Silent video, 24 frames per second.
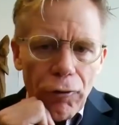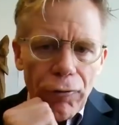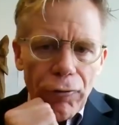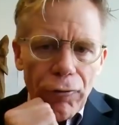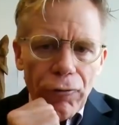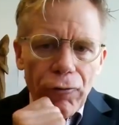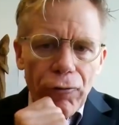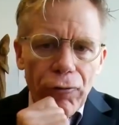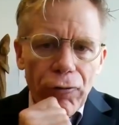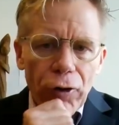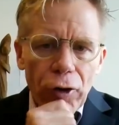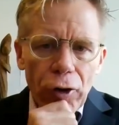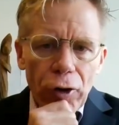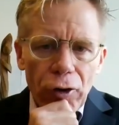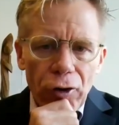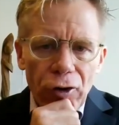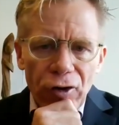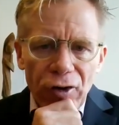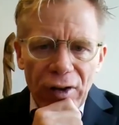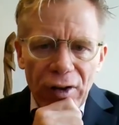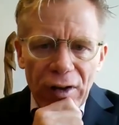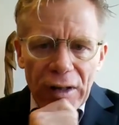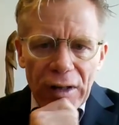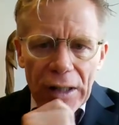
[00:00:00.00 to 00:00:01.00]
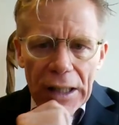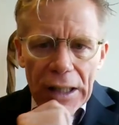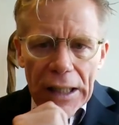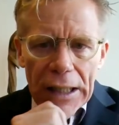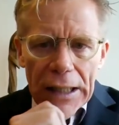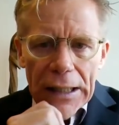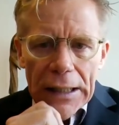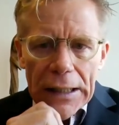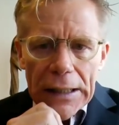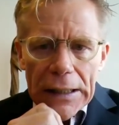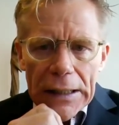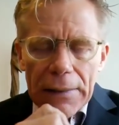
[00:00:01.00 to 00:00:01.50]
First,
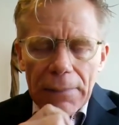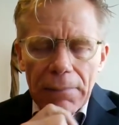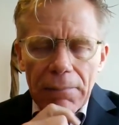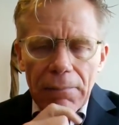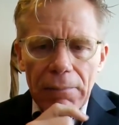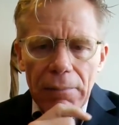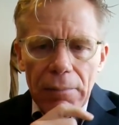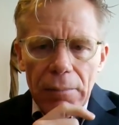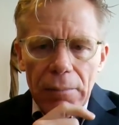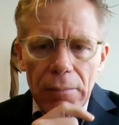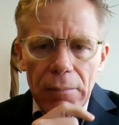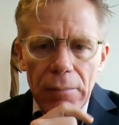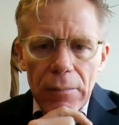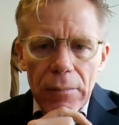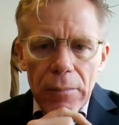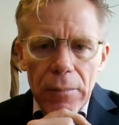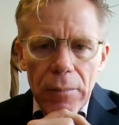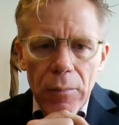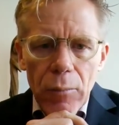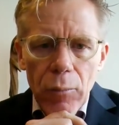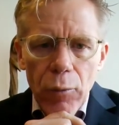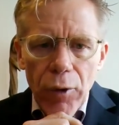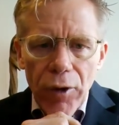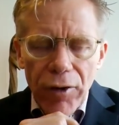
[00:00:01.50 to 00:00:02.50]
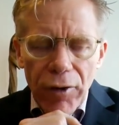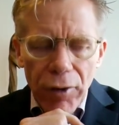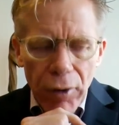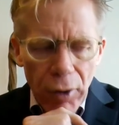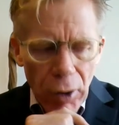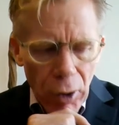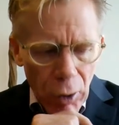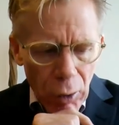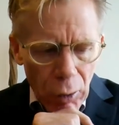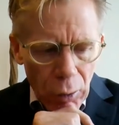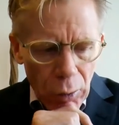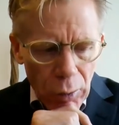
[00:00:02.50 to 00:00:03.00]
with
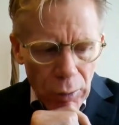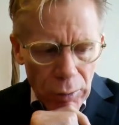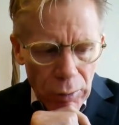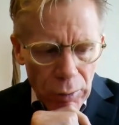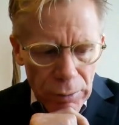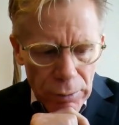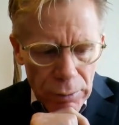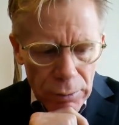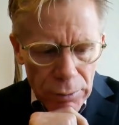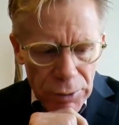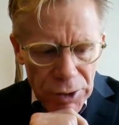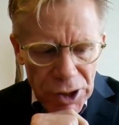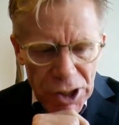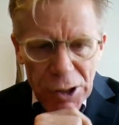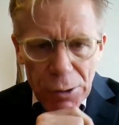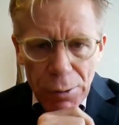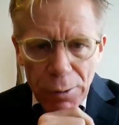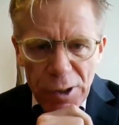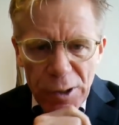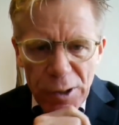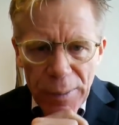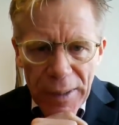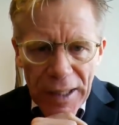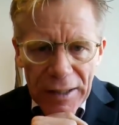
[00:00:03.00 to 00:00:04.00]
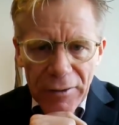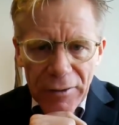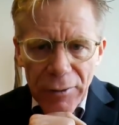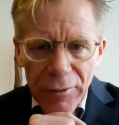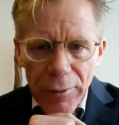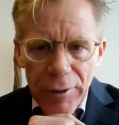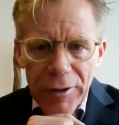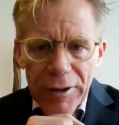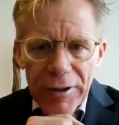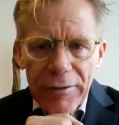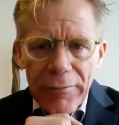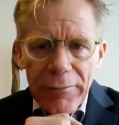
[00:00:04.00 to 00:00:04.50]
no disrespect
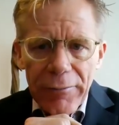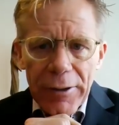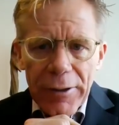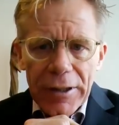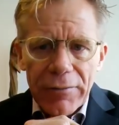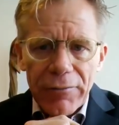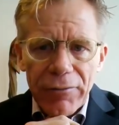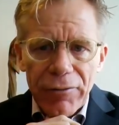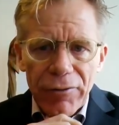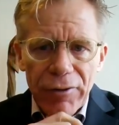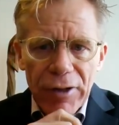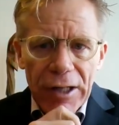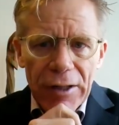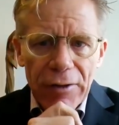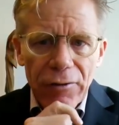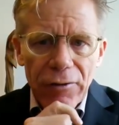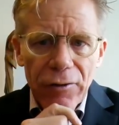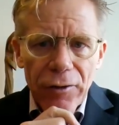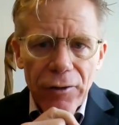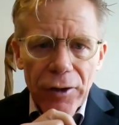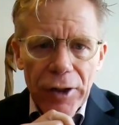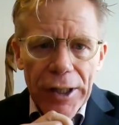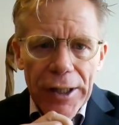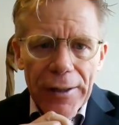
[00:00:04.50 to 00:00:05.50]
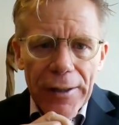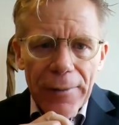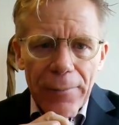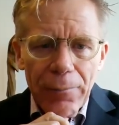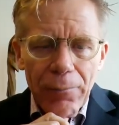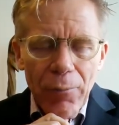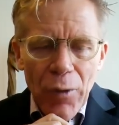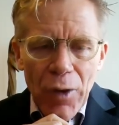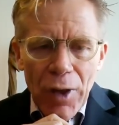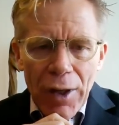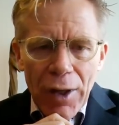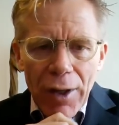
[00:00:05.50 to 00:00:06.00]
to our Korean friends,
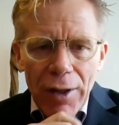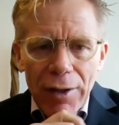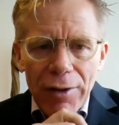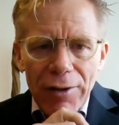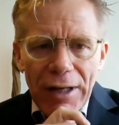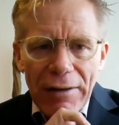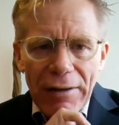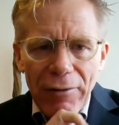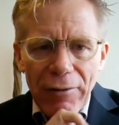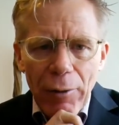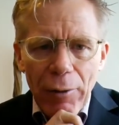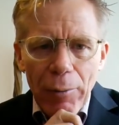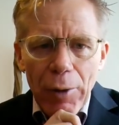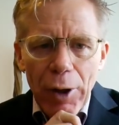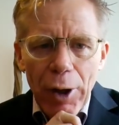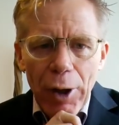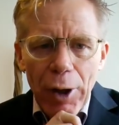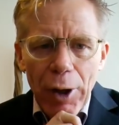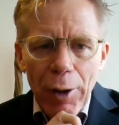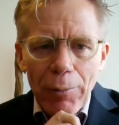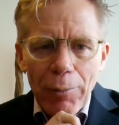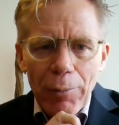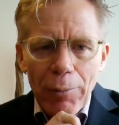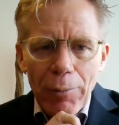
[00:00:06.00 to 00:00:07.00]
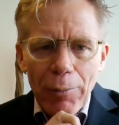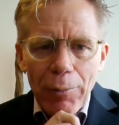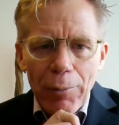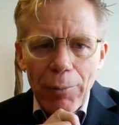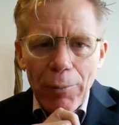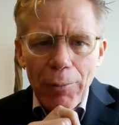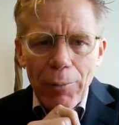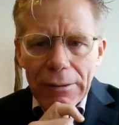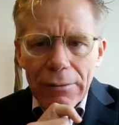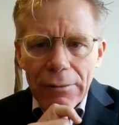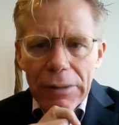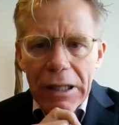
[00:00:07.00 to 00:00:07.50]
Dave, I'm a
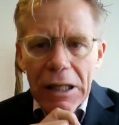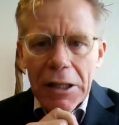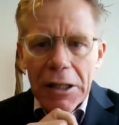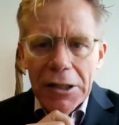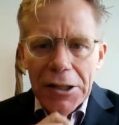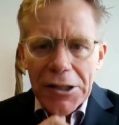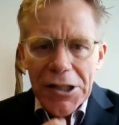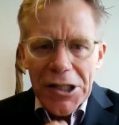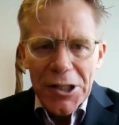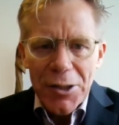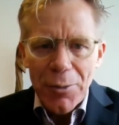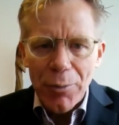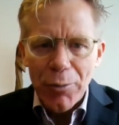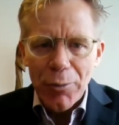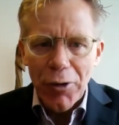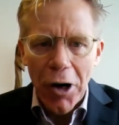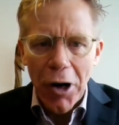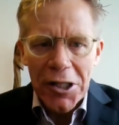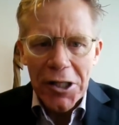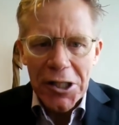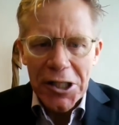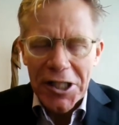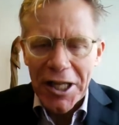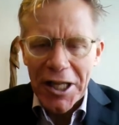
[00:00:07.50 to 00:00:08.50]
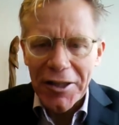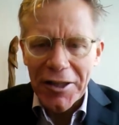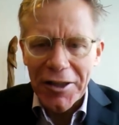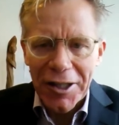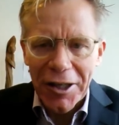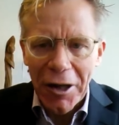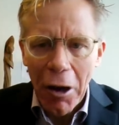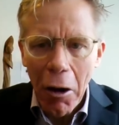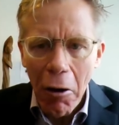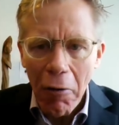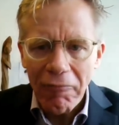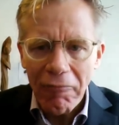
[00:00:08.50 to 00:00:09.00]
little surprised
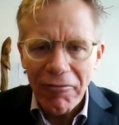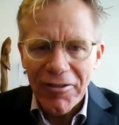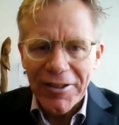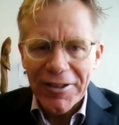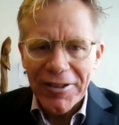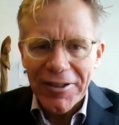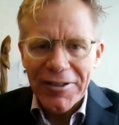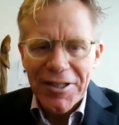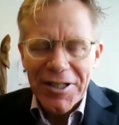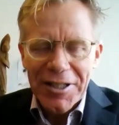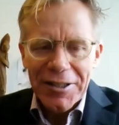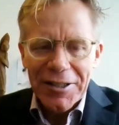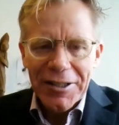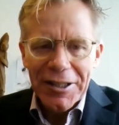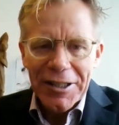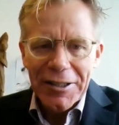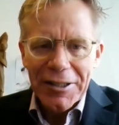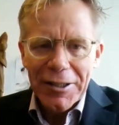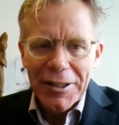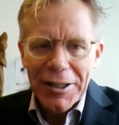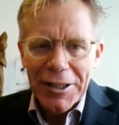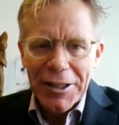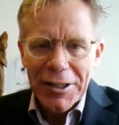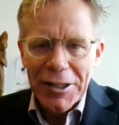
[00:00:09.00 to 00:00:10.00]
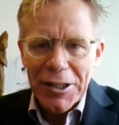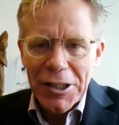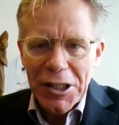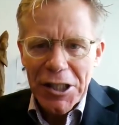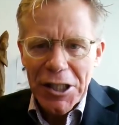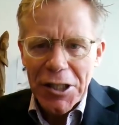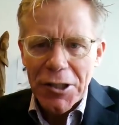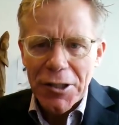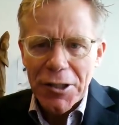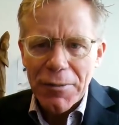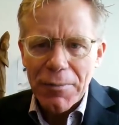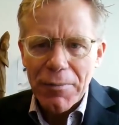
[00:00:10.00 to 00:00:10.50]
at the confidence in the
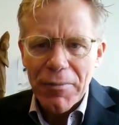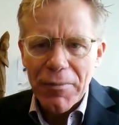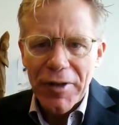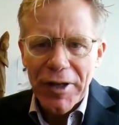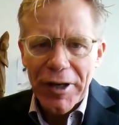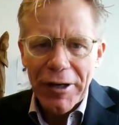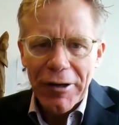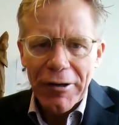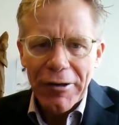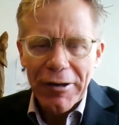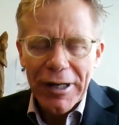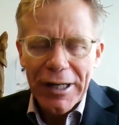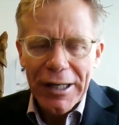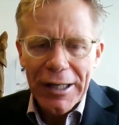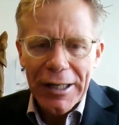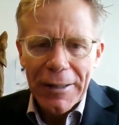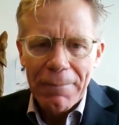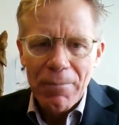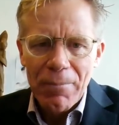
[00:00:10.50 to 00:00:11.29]
system there.